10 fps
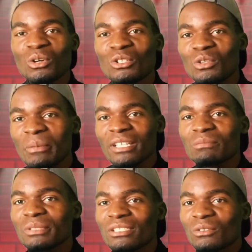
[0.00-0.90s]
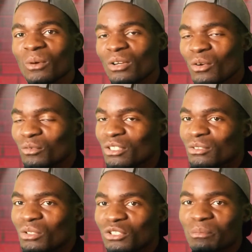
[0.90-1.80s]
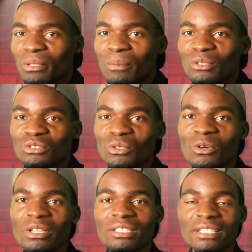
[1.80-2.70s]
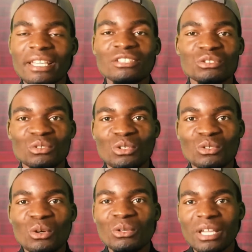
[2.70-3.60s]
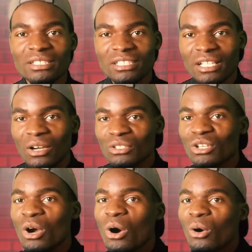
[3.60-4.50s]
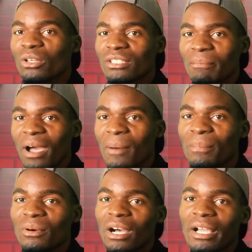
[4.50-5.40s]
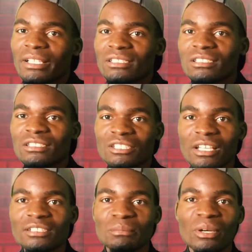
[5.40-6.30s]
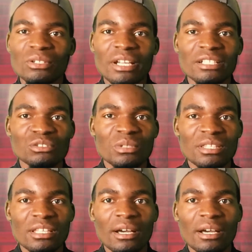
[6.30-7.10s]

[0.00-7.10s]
you might be one of those people. So in case you don't know, you can check out on the map. It shares boundaries with